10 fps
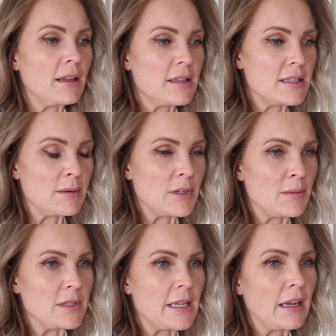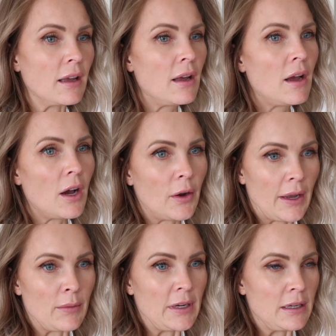At the same time, it's like,
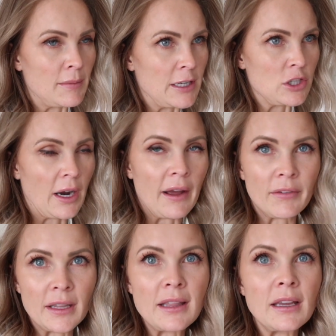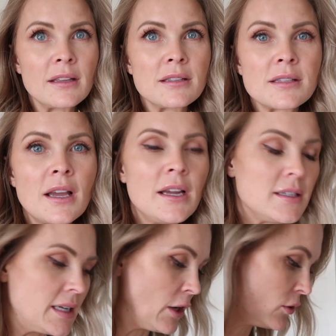okay, we need to make sure everything is
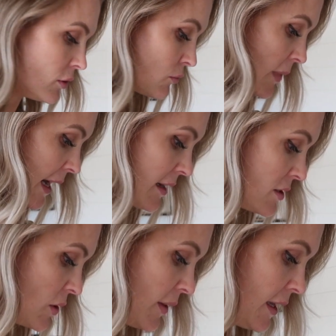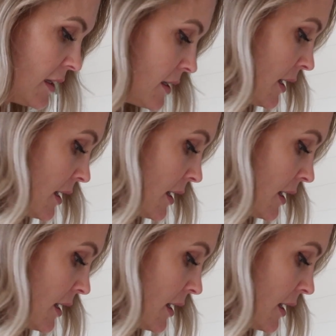done right so that,